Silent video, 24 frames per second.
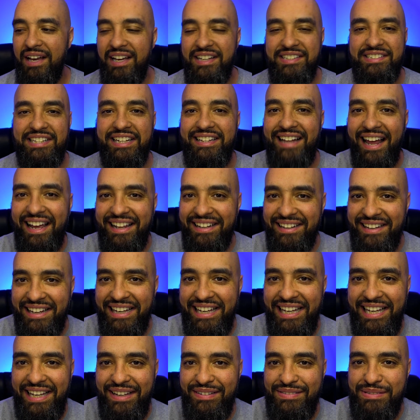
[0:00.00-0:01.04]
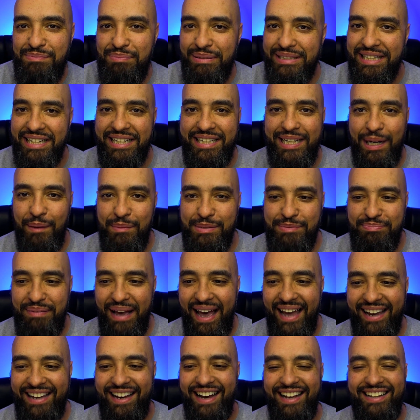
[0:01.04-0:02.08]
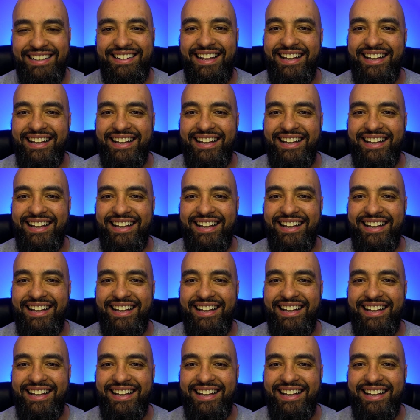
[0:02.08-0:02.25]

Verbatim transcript: She like leaves, but then comes back like,